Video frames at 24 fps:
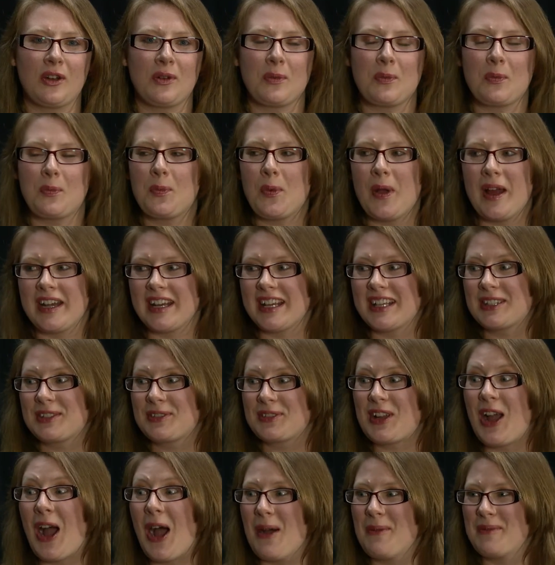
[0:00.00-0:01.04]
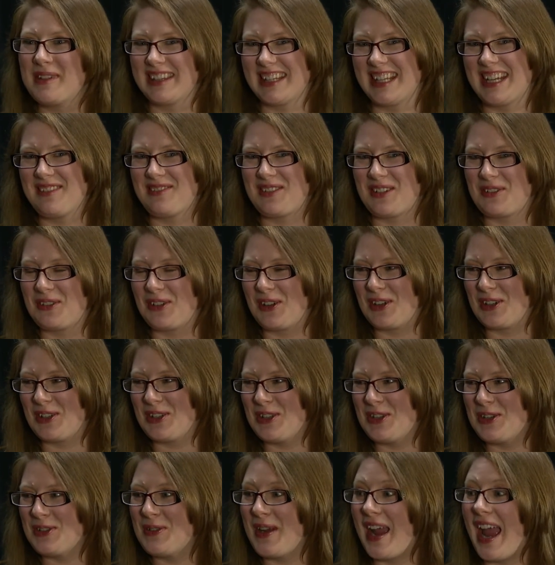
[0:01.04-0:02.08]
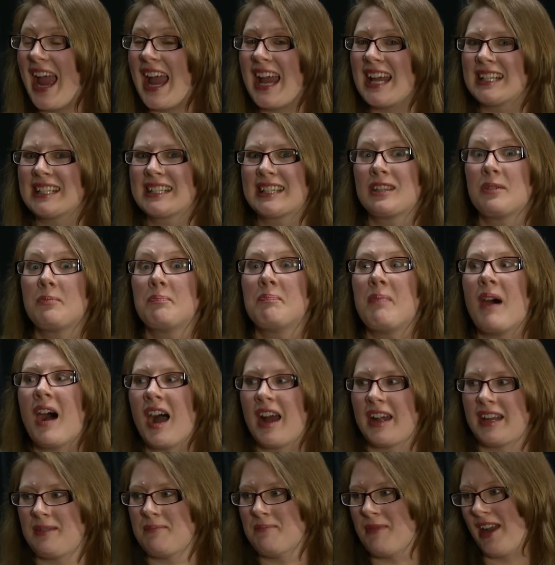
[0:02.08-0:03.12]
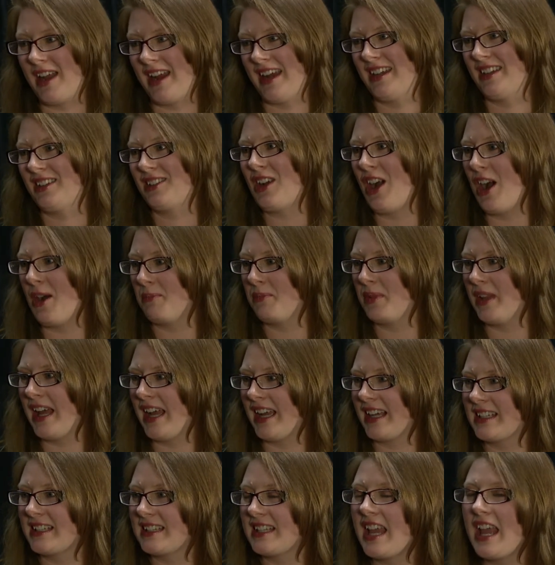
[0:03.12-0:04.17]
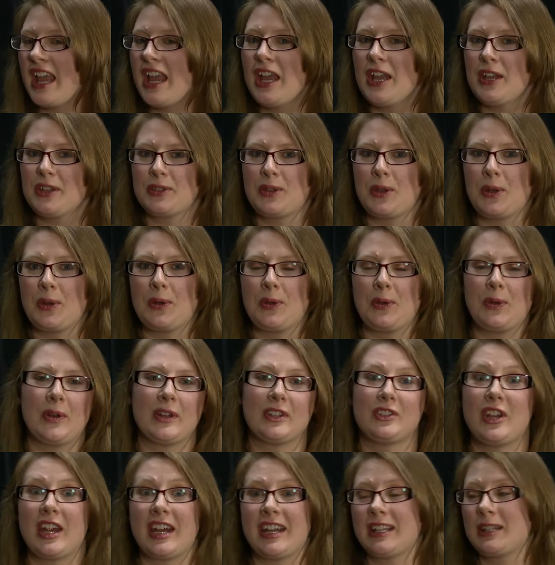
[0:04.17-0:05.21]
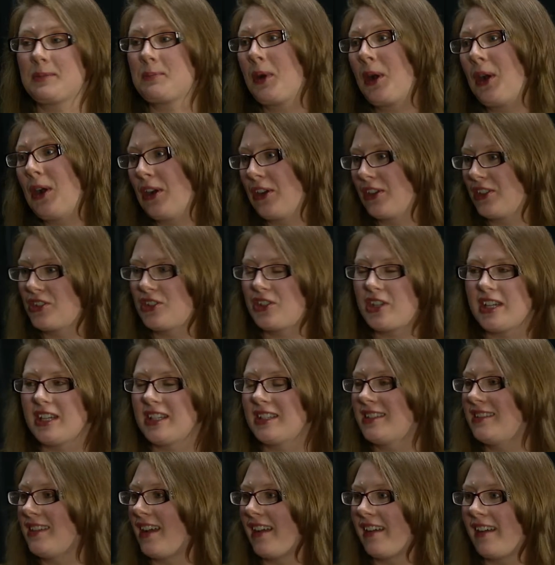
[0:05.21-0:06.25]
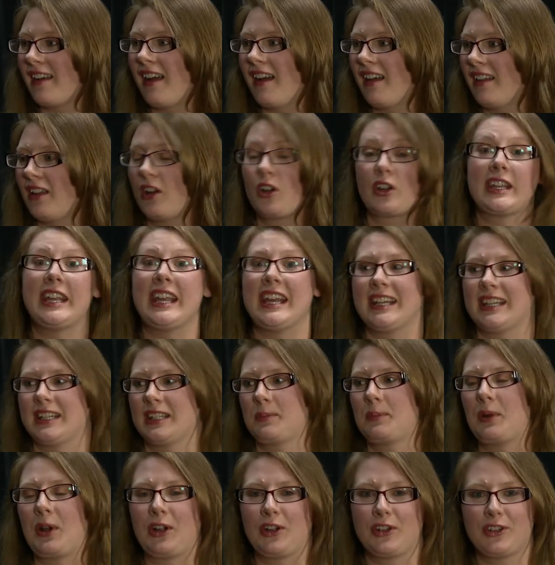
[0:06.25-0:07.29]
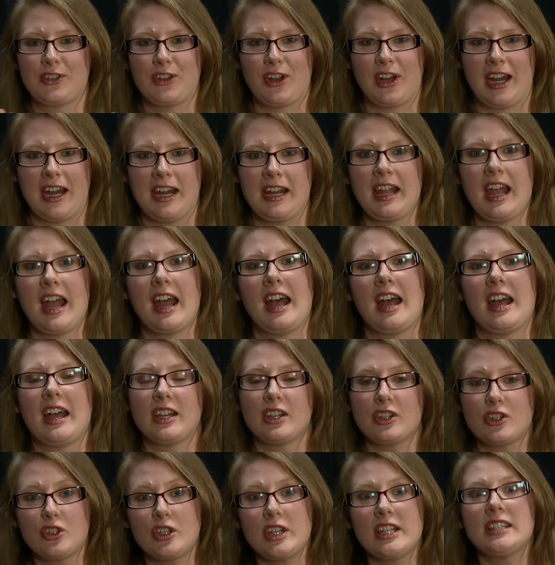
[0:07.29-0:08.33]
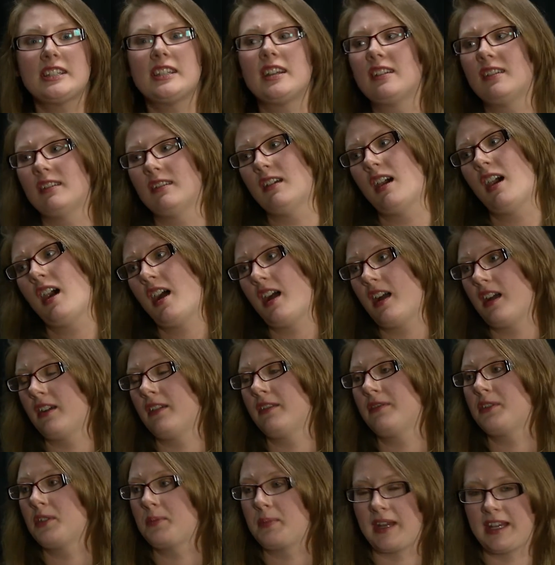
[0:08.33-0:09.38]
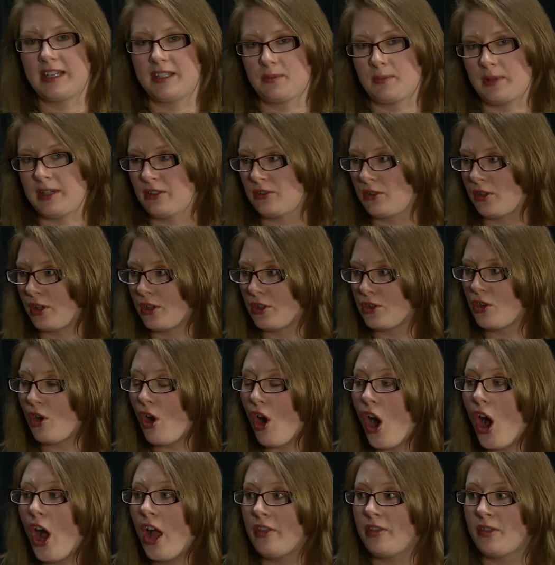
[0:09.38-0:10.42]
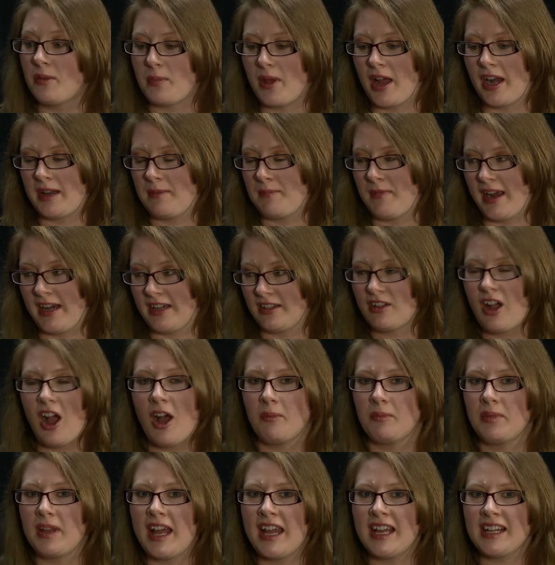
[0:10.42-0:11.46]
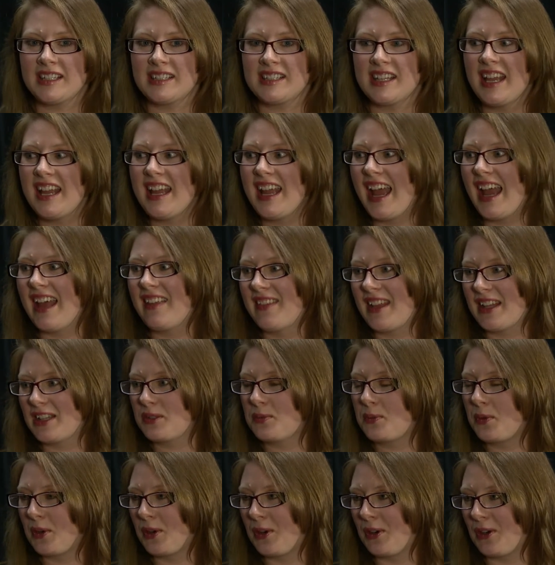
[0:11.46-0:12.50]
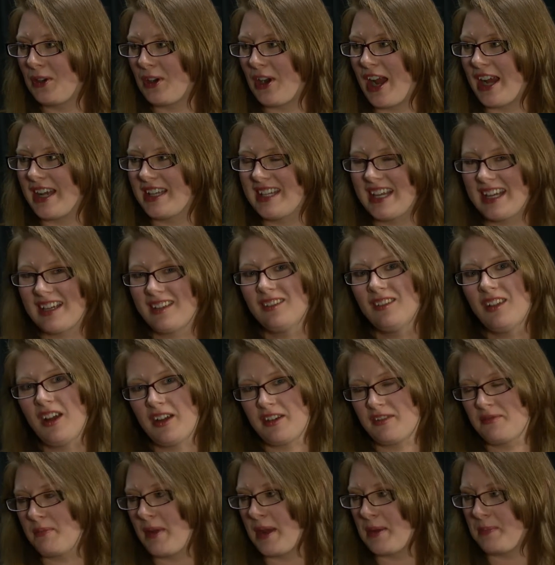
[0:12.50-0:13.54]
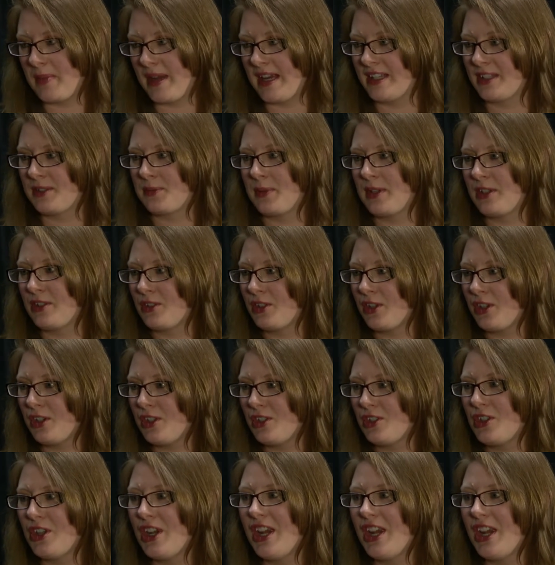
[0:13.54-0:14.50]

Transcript: what is commonly referred to as the body mind complex. So Janice Pert, she's done, a, or Candace Pert, sorry, uh, she's done a lot of the base research on the body mind complex, and that's where I take a lot of my base research